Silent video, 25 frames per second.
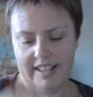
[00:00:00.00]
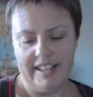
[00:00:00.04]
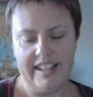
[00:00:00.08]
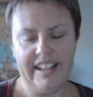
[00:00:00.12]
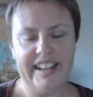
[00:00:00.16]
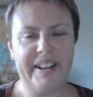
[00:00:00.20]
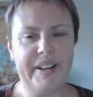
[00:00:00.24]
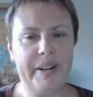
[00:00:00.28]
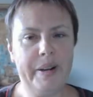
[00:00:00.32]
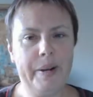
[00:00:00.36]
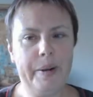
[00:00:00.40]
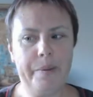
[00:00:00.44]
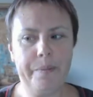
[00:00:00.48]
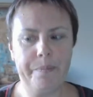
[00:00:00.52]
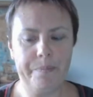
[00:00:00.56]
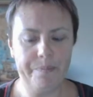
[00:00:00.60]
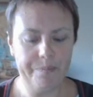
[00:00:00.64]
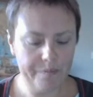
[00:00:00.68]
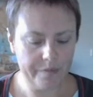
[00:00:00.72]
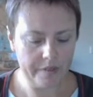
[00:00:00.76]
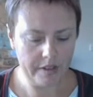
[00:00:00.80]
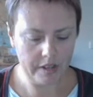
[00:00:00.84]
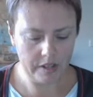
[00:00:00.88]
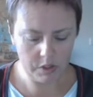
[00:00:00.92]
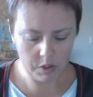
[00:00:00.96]
to be
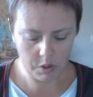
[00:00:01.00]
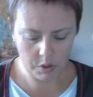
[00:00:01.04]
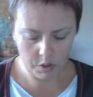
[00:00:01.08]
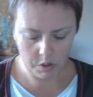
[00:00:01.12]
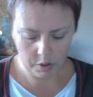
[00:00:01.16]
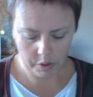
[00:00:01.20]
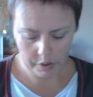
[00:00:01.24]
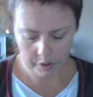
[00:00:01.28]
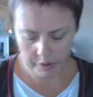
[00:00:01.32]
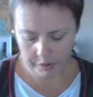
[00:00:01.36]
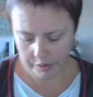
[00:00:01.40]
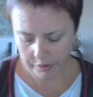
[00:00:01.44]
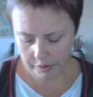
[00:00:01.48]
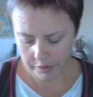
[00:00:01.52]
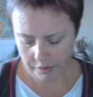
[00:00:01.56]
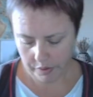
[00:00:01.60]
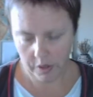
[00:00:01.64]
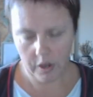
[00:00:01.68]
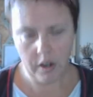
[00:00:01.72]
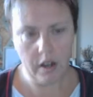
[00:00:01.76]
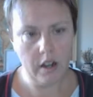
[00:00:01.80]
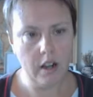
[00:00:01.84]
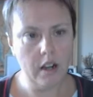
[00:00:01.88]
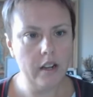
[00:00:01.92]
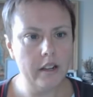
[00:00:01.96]
poking the
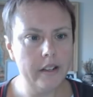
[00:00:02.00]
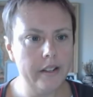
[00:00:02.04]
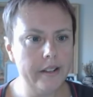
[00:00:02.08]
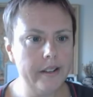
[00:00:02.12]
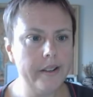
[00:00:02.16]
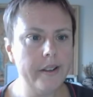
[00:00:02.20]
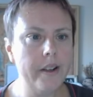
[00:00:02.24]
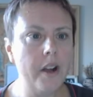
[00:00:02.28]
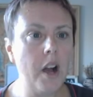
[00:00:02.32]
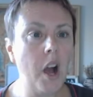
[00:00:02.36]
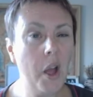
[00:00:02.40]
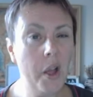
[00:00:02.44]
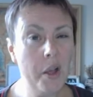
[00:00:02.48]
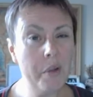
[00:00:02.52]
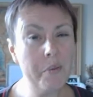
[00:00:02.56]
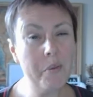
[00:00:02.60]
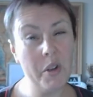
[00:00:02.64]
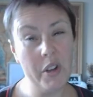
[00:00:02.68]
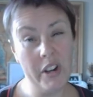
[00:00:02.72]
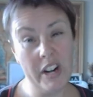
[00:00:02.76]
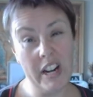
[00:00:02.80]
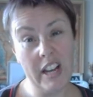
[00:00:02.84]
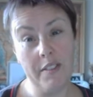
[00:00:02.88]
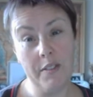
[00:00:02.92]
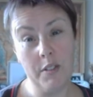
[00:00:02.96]
goose in front of him
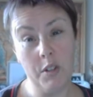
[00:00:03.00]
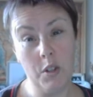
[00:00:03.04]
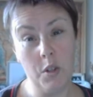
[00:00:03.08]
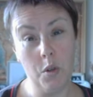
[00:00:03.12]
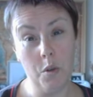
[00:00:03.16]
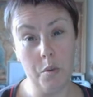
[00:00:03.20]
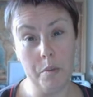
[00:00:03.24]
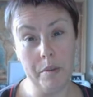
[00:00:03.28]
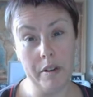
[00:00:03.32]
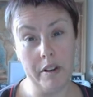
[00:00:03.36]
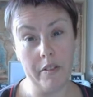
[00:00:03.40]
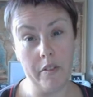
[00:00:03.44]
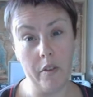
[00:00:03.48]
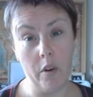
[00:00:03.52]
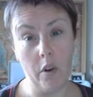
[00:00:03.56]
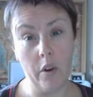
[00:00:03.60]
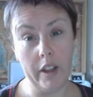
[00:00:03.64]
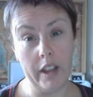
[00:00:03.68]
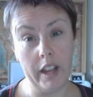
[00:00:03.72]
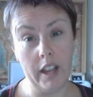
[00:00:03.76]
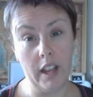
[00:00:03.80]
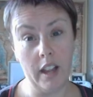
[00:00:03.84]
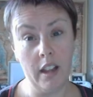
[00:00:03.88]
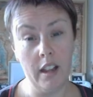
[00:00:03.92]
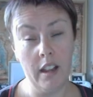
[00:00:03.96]
in the back of the head.
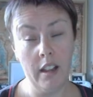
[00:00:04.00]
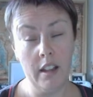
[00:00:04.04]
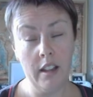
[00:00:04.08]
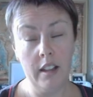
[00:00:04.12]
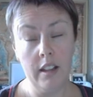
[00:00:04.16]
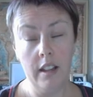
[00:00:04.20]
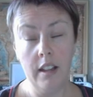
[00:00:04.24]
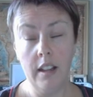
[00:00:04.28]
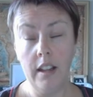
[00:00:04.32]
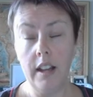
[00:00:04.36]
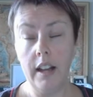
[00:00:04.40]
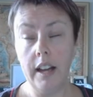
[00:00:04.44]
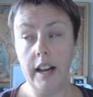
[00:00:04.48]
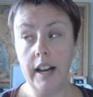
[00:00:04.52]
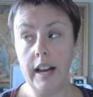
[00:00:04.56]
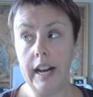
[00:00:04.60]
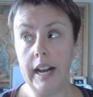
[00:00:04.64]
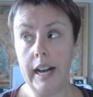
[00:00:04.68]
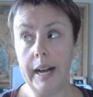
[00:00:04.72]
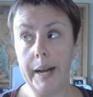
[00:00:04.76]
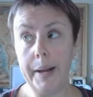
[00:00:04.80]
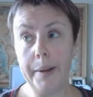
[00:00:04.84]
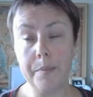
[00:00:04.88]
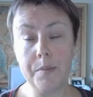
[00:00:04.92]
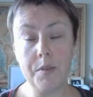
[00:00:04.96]
Um,
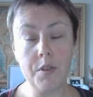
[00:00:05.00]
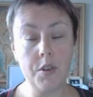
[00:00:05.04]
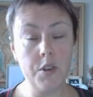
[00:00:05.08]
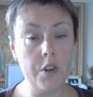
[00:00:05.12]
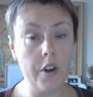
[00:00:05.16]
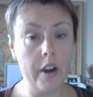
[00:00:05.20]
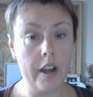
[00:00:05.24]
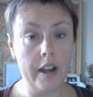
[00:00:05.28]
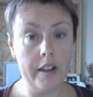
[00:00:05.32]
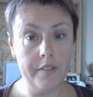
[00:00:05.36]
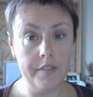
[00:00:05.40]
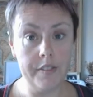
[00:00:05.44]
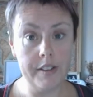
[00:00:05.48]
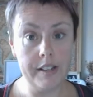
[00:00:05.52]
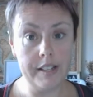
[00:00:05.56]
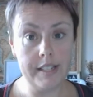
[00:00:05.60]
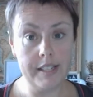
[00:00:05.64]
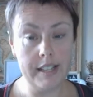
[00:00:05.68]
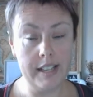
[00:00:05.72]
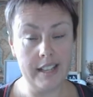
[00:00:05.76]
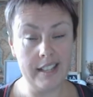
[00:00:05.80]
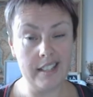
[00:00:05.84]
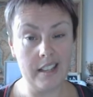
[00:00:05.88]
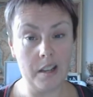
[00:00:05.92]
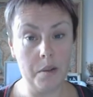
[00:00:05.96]
so I
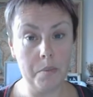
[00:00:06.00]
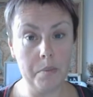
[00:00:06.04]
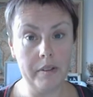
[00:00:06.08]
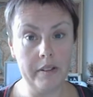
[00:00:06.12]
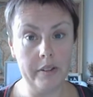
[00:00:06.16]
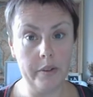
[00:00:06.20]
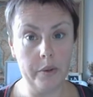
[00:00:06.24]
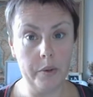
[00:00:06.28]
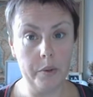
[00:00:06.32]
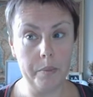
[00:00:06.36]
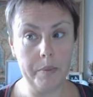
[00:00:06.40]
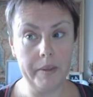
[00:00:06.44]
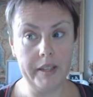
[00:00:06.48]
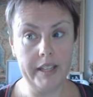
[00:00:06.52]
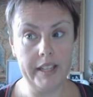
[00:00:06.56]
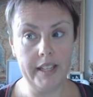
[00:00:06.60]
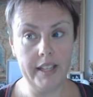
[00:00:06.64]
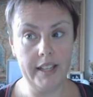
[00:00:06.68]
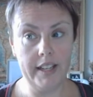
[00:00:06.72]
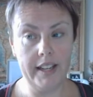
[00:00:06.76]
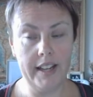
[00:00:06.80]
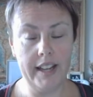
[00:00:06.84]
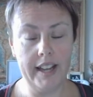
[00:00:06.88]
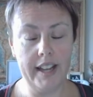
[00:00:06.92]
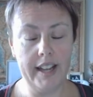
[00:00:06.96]
am
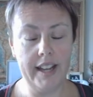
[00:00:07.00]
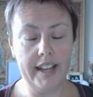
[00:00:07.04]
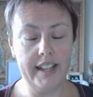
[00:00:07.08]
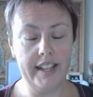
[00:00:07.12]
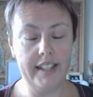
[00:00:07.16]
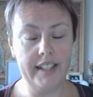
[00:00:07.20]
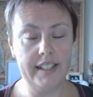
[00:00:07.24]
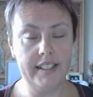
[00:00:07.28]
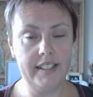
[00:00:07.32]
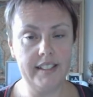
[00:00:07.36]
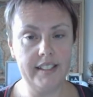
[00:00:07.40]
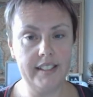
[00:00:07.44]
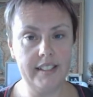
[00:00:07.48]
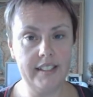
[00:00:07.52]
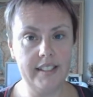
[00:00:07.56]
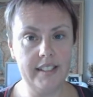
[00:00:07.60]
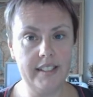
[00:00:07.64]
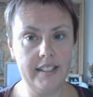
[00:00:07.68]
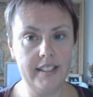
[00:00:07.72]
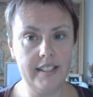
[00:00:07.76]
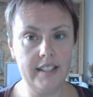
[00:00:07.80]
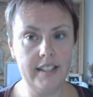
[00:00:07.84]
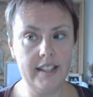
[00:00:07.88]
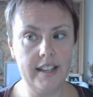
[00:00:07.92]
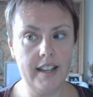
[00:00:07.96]
going to have to do a bit of
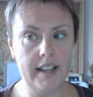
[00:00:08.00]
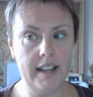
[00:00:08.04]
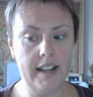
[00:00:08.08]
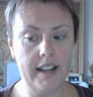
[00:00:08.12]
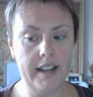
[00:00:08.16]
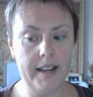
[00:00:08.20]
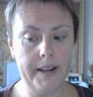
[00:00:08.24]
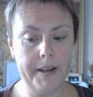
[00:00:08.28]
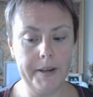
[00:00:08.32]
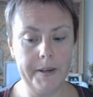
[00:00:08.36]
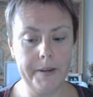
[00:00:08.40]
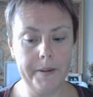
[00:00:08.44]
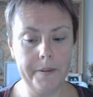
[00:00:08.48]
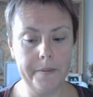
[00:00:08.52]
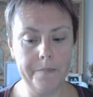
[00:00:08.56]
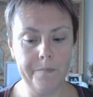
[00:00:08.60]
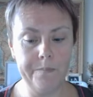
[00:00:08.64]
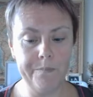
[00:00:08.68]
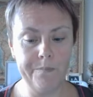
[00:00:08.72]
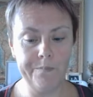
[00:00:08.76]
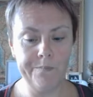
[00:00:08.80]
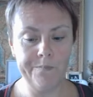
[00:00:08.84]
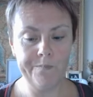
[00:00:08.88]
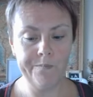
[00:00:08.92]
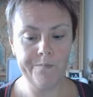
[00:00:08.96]
frogging
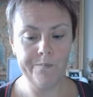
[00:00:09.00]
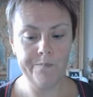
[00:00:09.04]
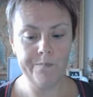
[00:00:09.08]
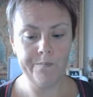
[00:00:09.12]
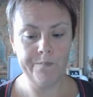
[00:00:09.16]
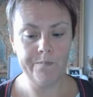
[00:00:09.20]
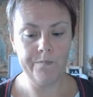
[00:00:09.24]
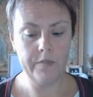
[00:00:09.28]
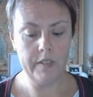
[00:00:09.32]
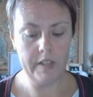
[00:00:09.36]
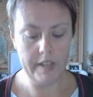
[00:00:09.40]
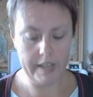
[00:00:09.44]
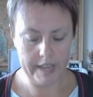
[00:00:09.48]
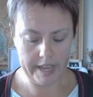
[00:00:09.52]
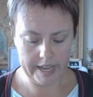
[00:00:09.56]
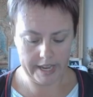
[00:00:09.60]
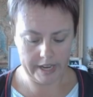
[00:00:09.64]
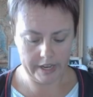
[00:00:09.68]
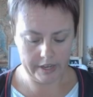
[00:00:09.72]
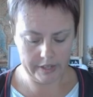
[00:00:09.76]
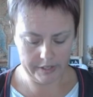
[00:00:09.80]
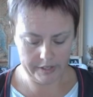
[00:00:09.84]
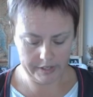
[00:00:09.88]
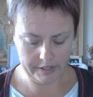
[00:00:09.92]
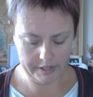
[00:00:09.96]
um, to try and fix
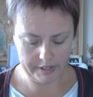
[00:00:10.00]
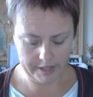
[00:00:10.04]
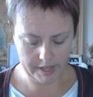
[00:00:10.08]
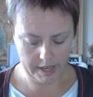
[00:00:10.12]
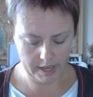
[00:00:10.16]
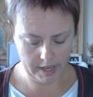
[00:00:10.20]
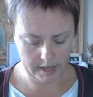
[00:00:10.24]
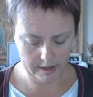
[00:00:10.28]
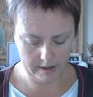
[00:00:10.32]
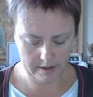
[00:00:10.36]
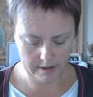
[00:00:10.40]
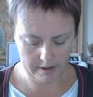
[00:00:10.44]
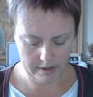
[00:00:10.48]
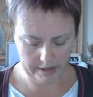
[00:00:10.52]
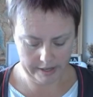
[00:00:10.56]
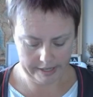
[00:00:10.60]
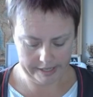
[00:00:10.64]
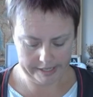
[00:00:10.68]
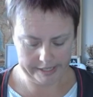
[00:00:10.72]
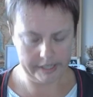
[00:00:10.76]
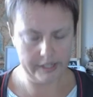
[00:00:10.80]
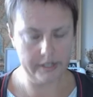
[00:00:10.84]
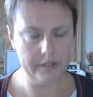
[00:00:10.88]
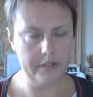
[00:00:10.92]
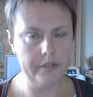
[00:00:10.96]
things up a little bit.
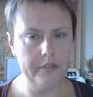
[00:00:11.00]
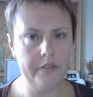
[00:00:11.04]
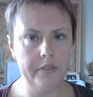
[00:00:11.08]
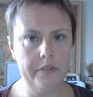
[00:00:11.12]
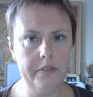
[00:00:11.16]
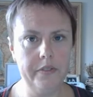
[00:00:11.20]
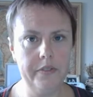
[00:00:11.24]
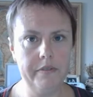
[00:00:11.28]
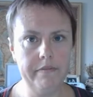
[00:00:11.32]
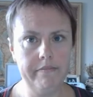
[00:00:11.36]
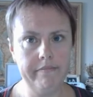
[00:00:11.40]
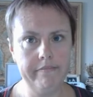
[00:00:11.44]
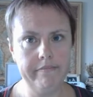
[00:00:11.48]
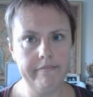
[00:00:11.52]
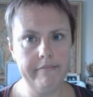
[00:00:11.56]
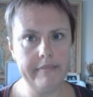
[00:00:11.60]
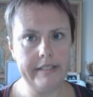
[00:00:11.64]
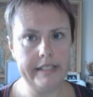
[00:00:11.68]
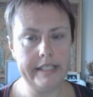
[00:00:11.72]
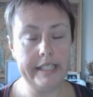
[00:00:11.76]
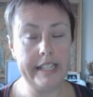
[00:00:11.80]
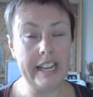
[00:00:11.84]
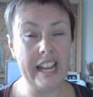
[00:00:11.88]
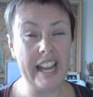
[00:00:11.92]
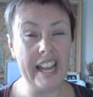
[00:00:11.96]
And
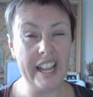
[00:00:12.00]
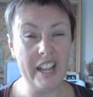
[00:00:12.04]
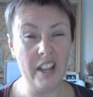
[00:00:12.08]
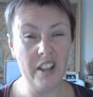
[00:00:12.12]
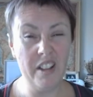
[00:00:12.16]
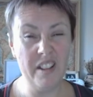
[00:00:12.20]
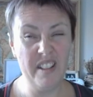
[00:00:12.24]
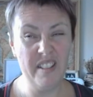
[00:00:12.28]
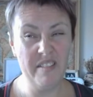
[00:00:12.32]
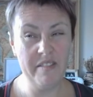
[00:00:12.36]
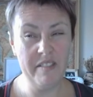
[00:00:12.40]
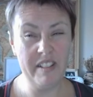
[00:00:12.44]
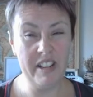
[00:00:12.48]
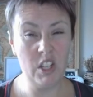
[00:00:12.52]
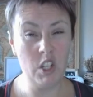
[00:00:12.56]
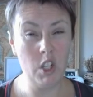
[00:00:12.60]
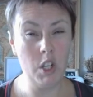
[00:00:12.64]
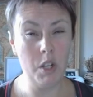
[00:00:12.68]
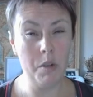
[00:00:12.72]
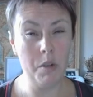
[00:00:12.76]
um,